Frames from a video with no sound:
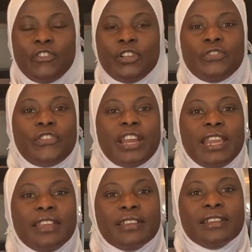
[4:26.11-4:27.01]
feel
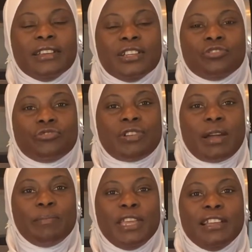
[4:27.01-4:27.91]
free to
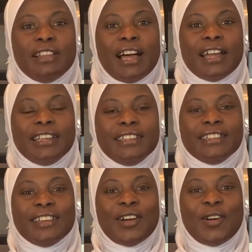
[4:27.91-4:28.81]
drop me a line.
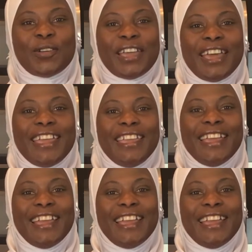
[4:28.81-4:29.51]
Okay,